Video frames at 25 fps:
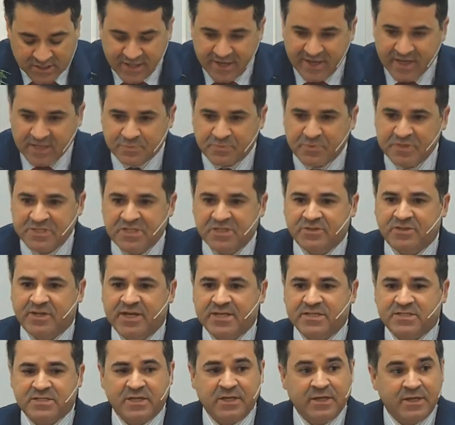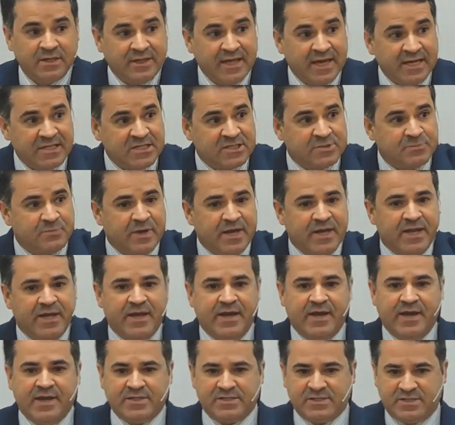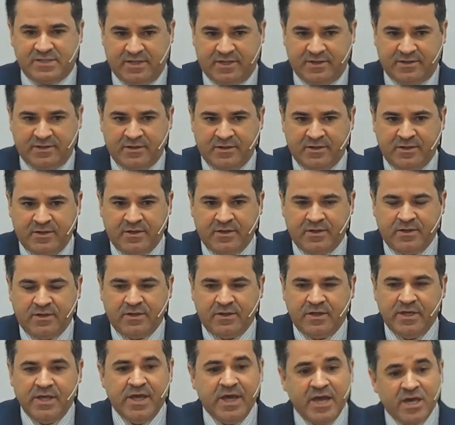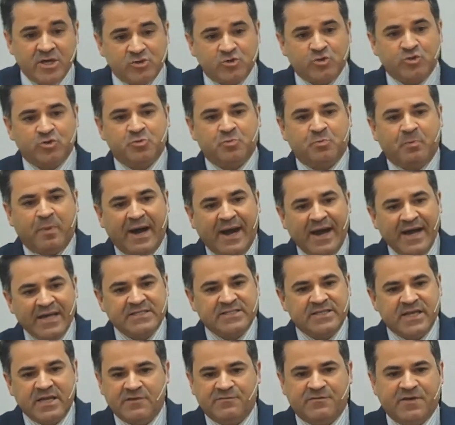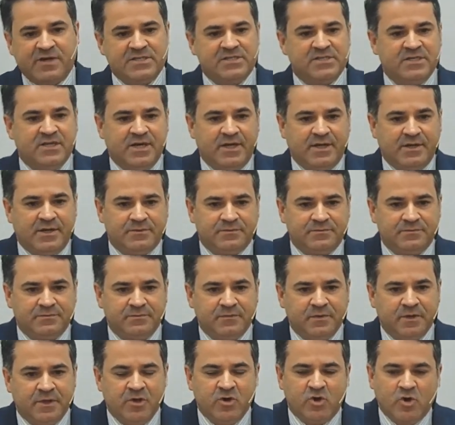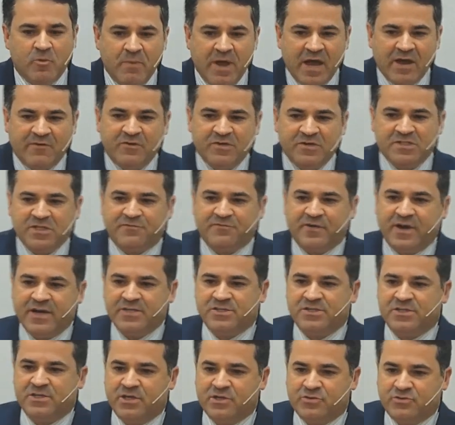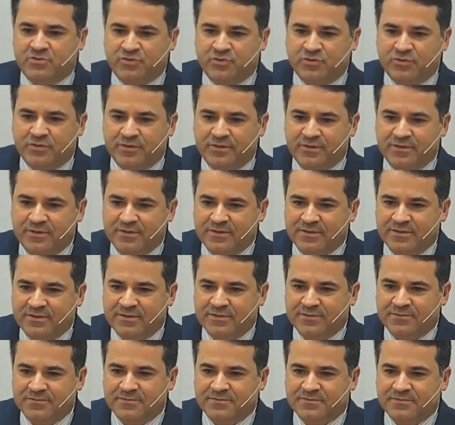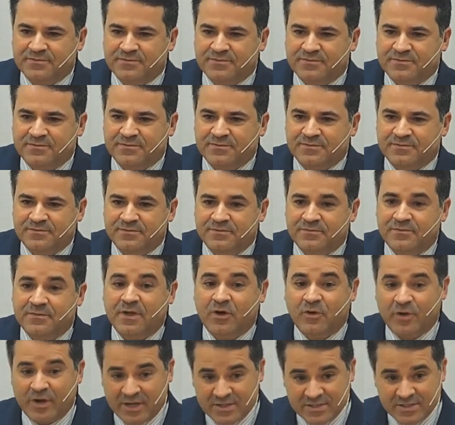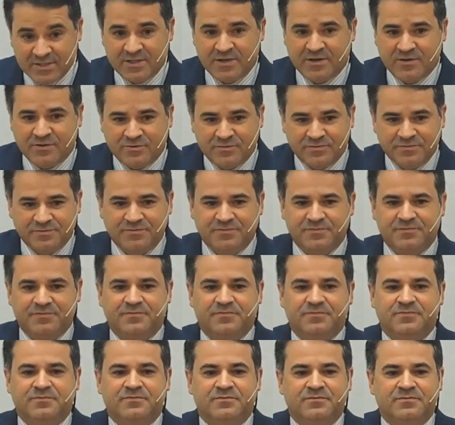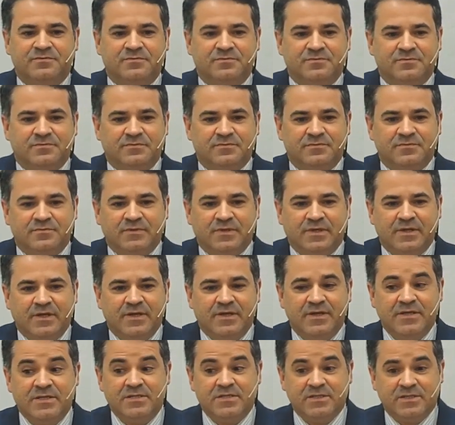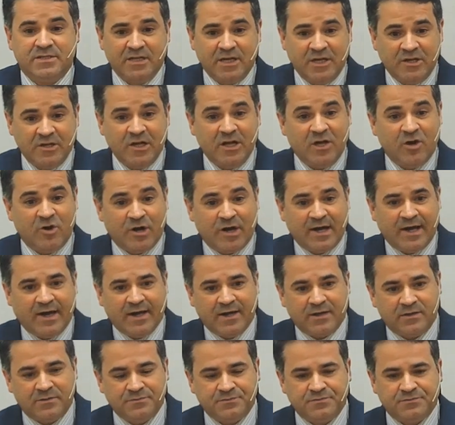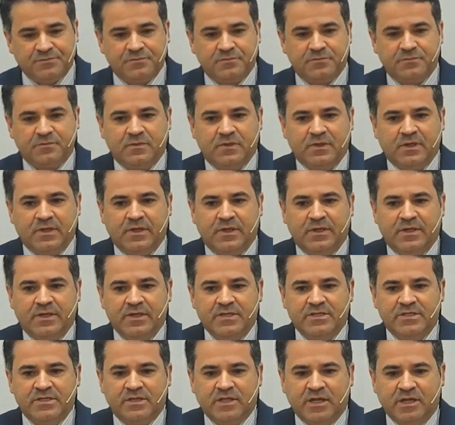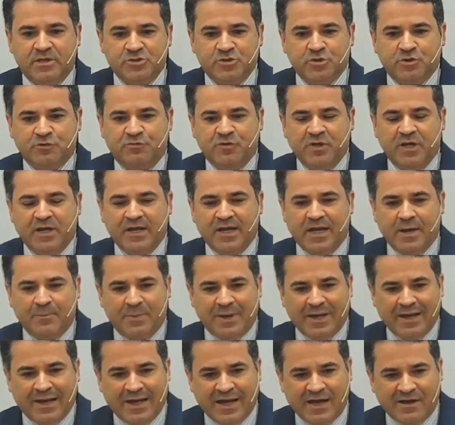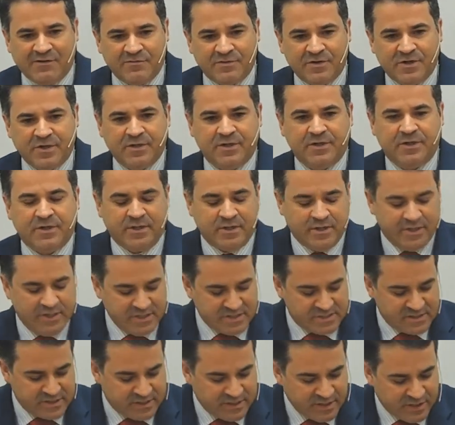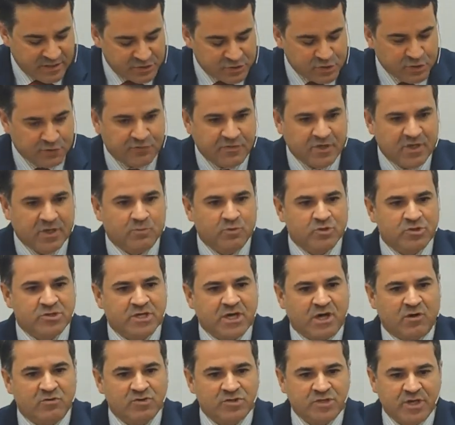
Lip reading: it. Our children, they need to have that experience. And those things, the parents, they have to teach, they have to do it. And how do you do that? You have to pray. Teach him how to pray. Teach him how to read the word.